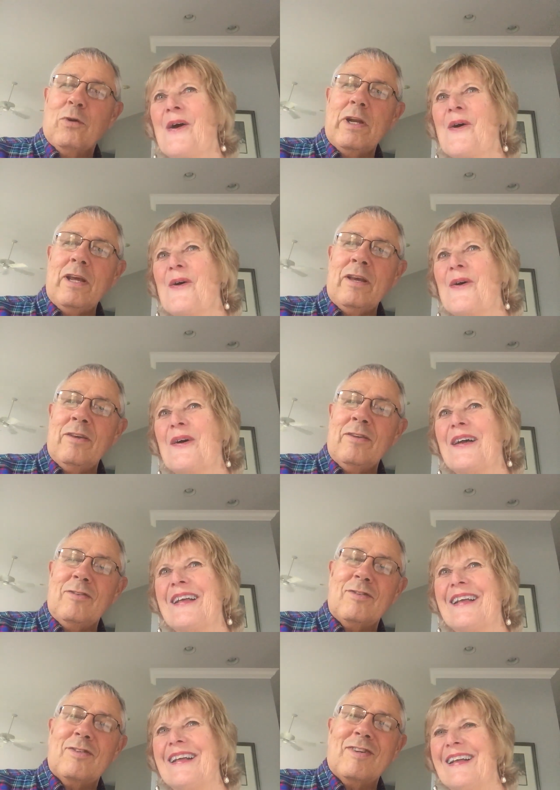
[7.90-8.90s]

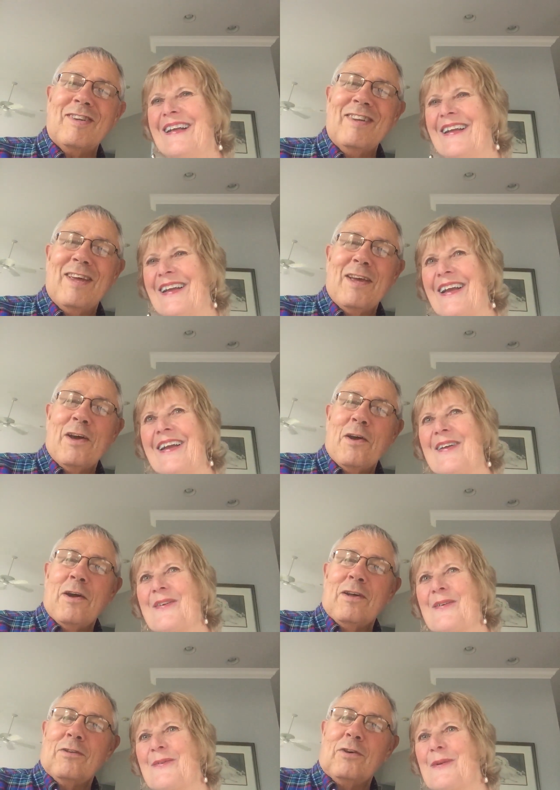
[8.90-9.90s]
Speaker 1: Greetings.
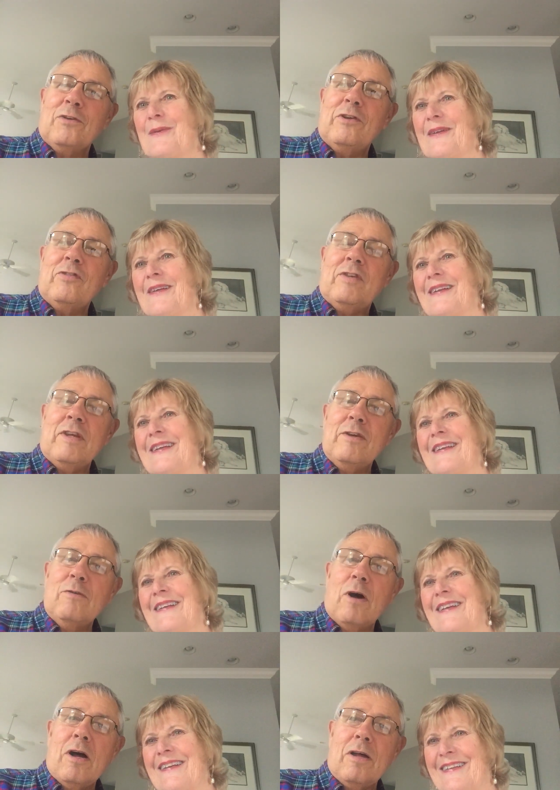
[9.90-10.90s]
Good to see
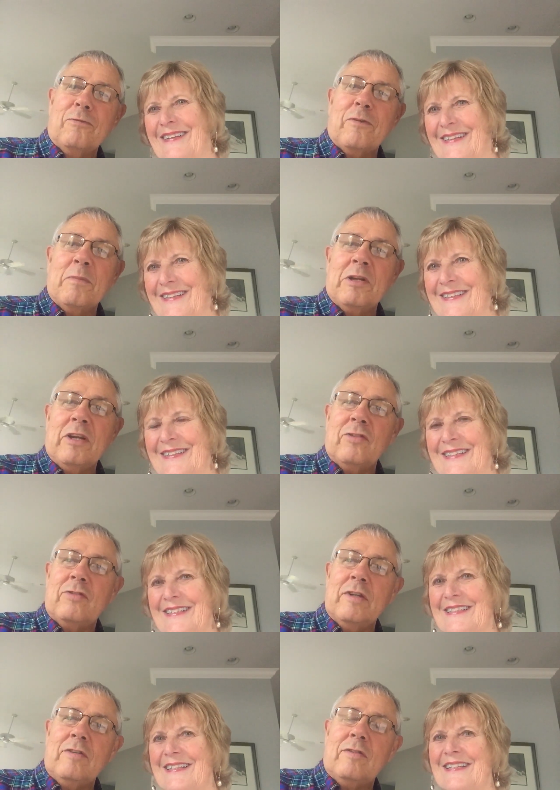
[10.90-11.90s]
you all from a
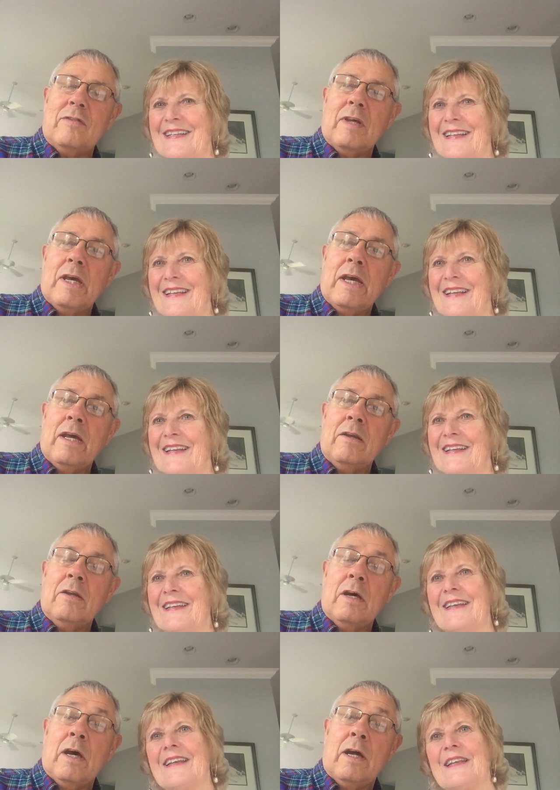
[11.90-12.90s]
distance.
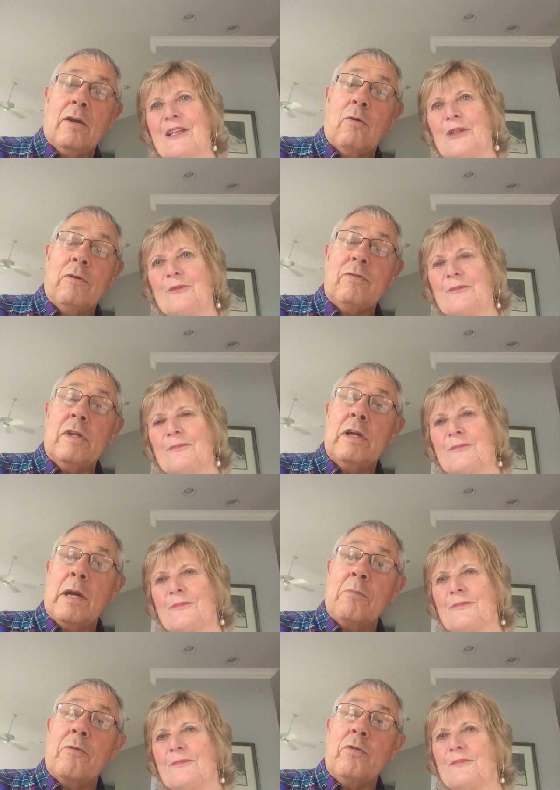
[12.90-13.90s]
And uh, I know we've seen a
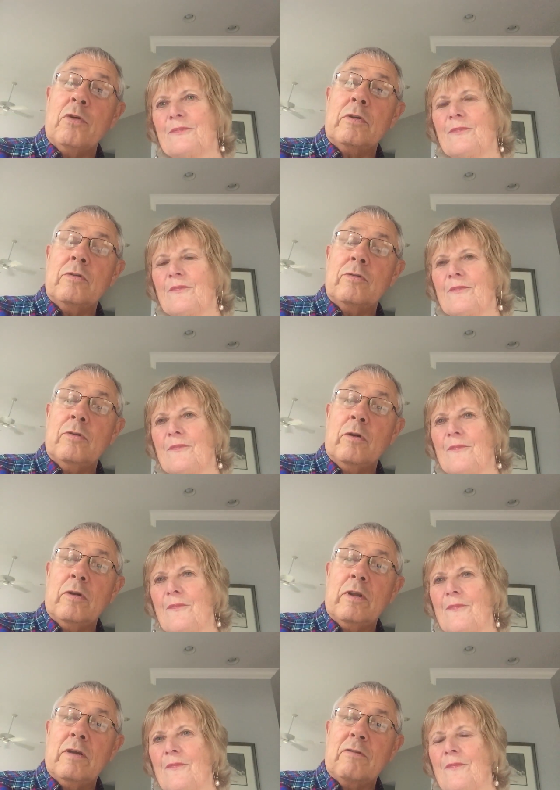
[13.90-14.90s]
number of you at the
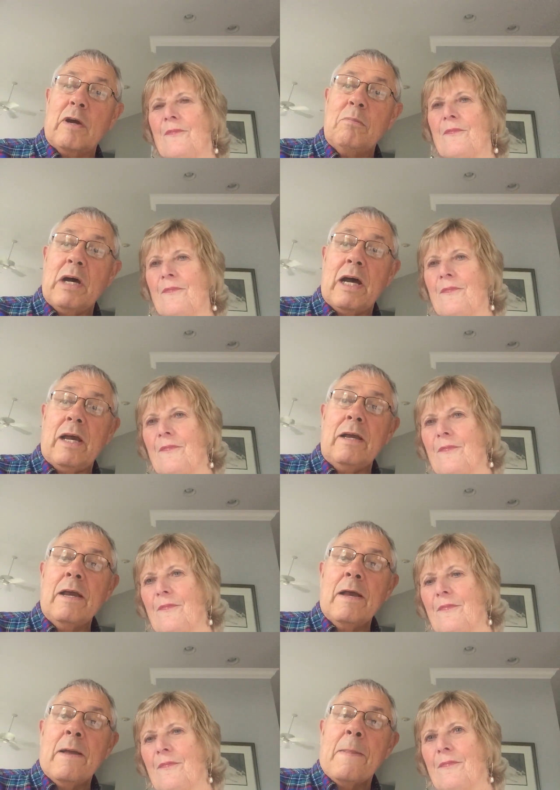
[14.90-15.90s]
store that have come by.
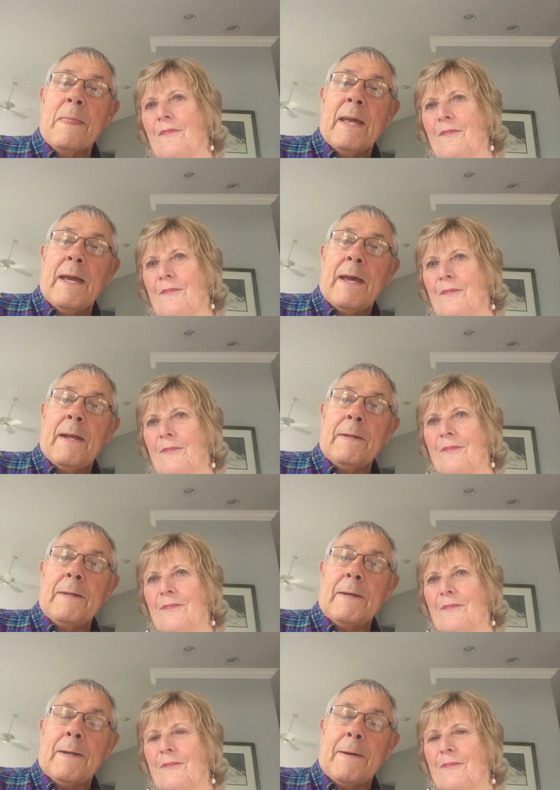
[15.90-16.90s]

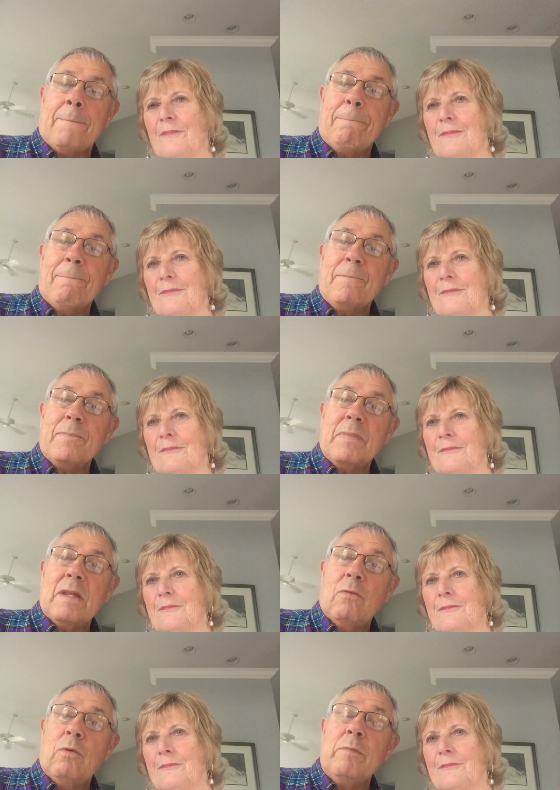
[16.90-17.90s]
And uh,
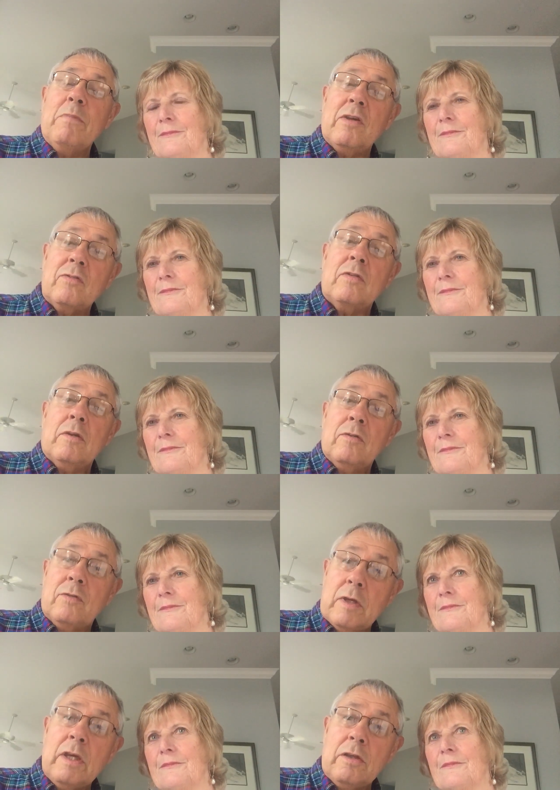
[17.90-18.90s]
we miss
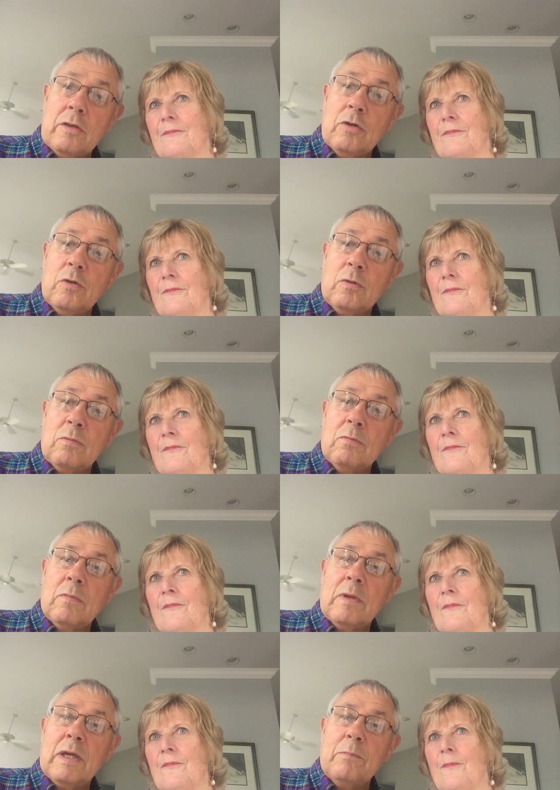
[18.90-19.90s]
seeing you
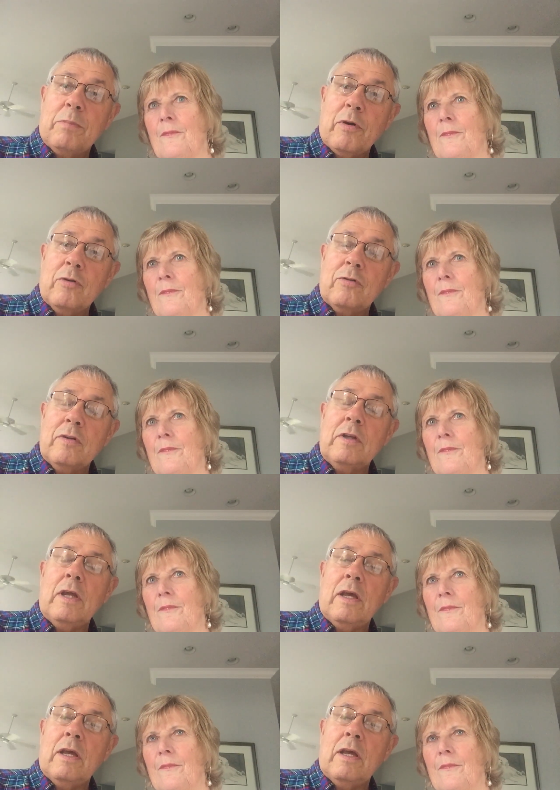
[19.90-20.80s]
in person